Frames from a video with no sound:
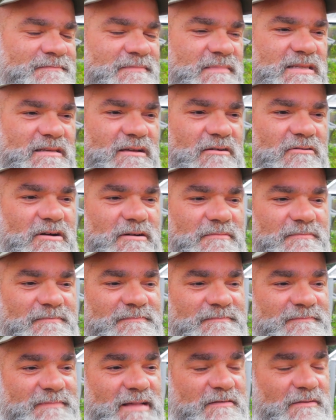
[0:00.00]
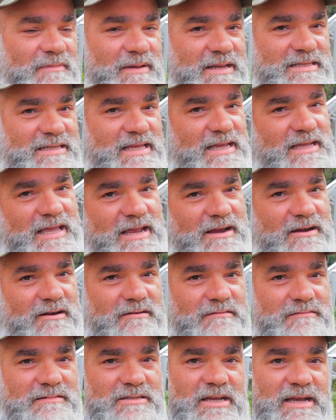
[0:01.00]
So um, everybody take
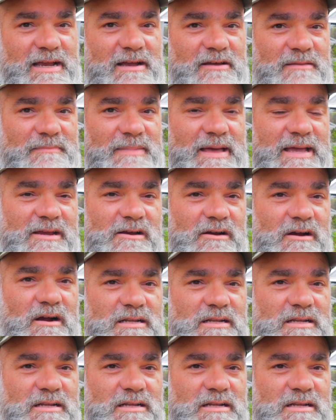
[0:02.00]
care. Check out the Backyard